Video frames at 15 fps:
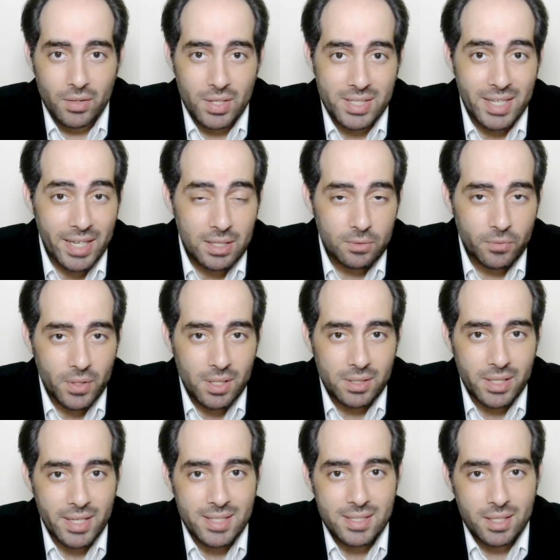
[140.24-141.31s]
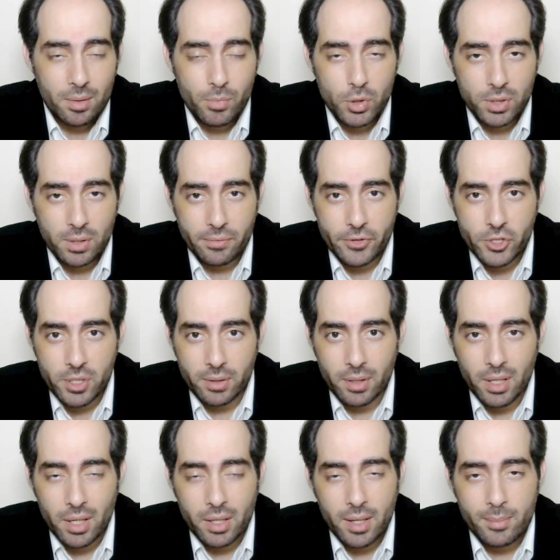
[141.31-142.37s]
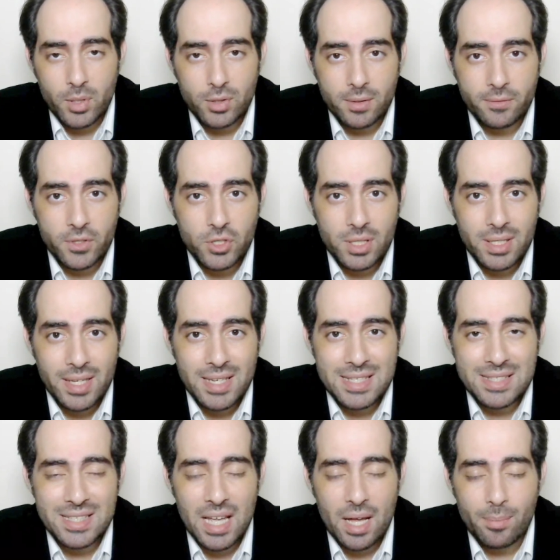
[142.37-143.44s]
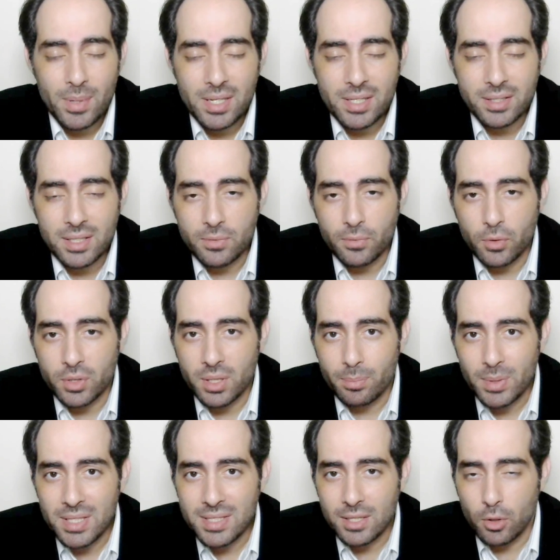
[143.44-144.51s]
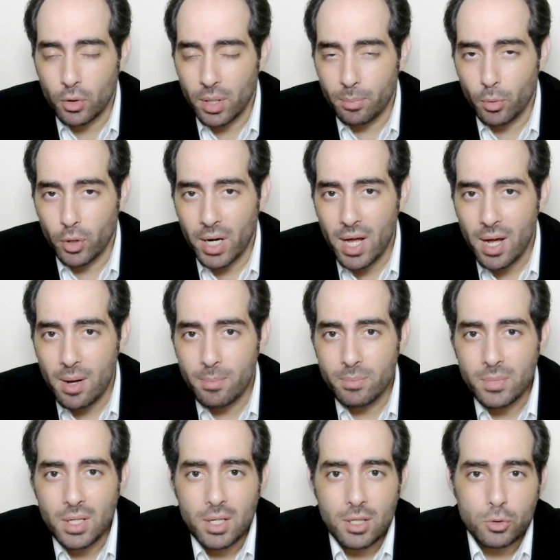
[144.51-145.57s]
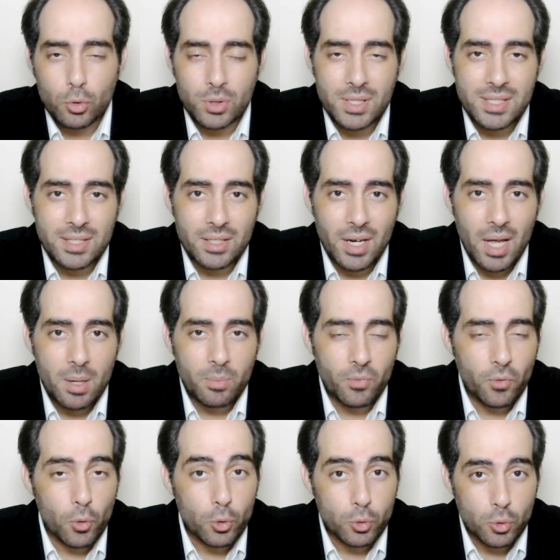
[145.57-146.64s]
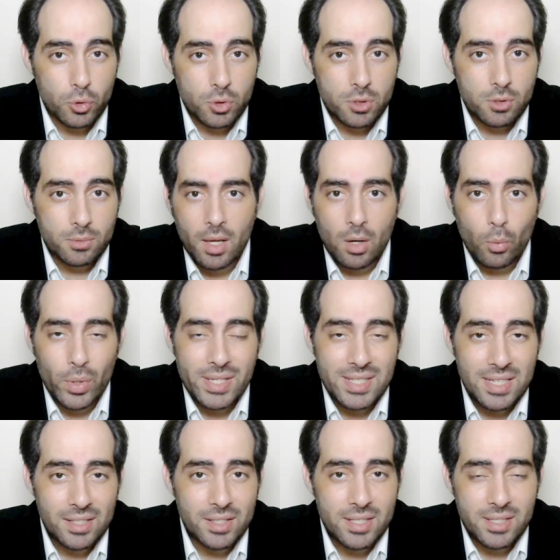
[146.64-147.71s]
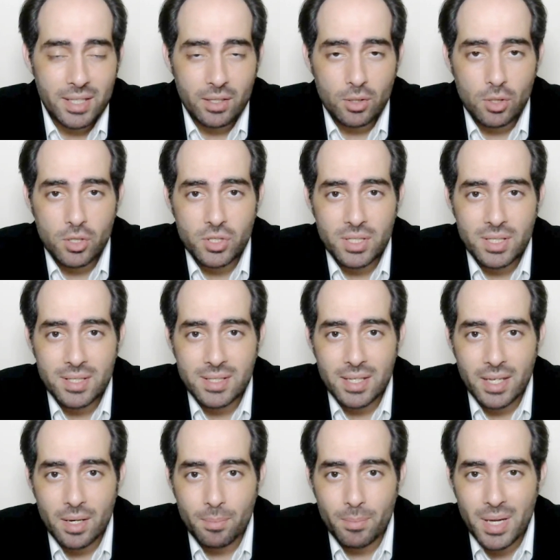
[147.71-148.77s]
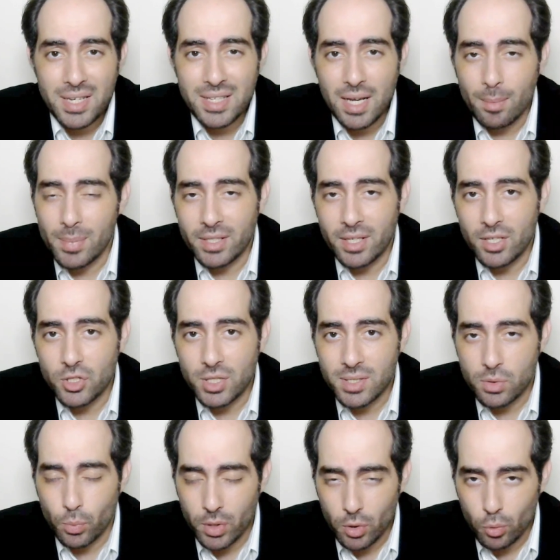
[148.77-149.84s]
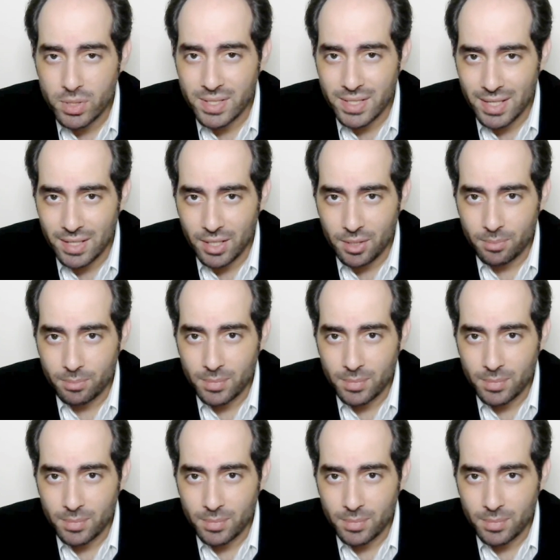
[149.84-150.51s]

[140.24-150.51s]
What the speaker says: The second field is computer vision. Computer vision is the abilities for the PC or a program to describe photos. We see these technologies in many applications we use daily.